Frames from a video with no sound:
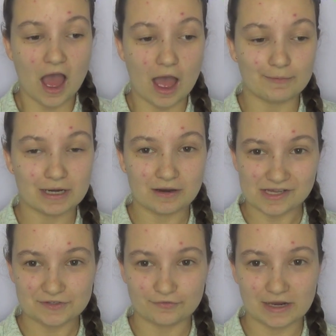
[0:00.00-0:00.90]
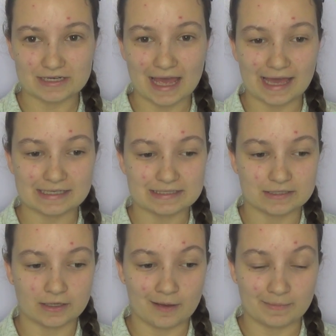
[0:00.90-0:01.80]
I went and asked Friend
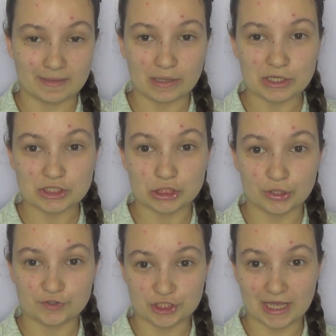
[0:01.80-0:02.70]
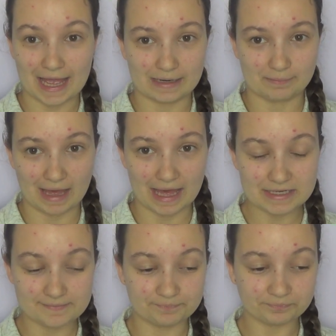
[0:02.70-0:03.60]
X in the lunch queue if she had a
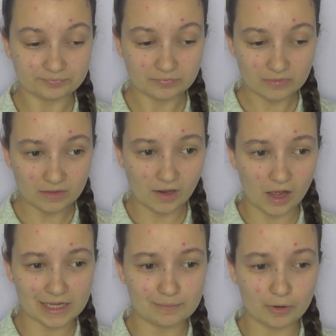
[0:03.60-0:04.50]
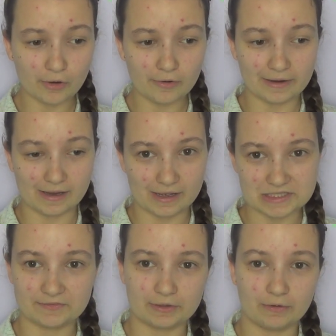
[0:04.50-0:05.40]
pad I could borrow. And I
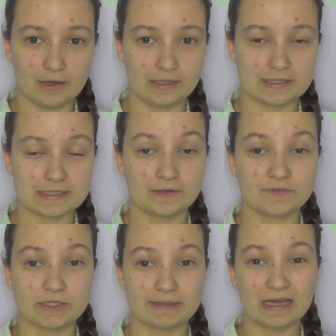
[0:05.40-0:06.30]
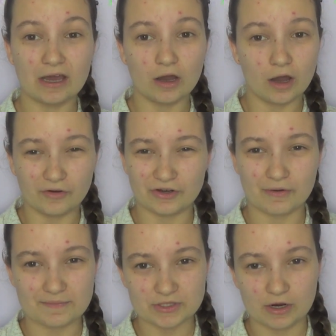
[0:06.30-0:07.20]
asked her very quietly and stuff. And she went, oh
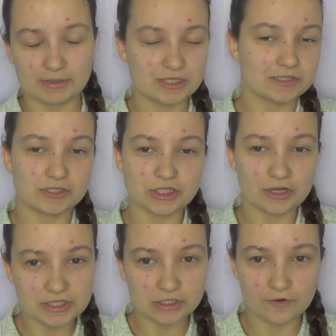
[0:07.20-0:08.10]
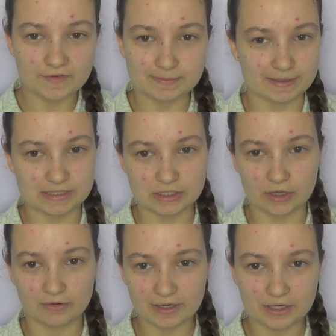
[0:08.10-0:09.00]
no, I'm sorry, but just go to the office because, you
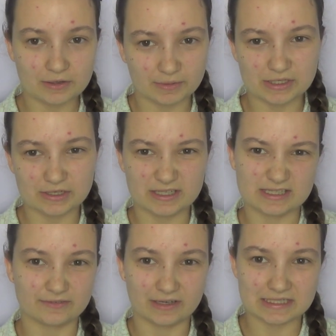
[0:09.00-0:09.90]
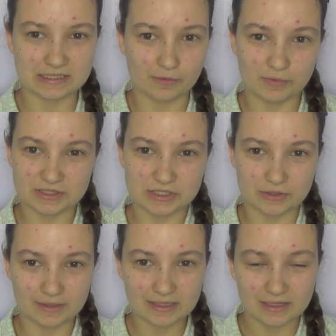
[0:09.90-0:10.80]
know, I know you don't want to do it. It's not nice. No one wants to
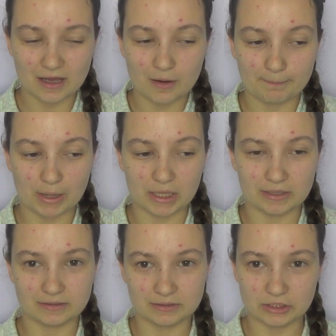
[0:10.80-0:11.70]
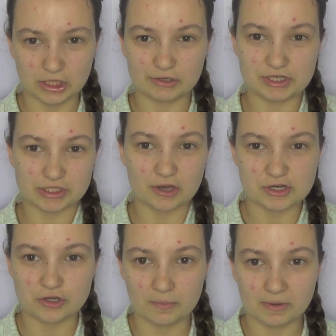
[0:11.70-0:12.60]
do it. But, you know, just go
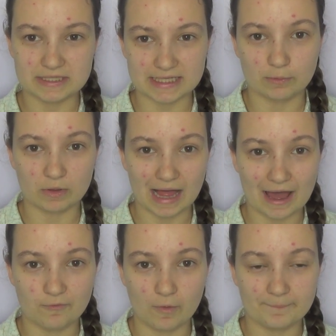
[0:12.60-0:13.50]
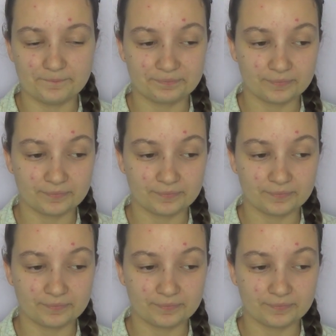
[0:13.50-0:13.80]
and do it because they will have one.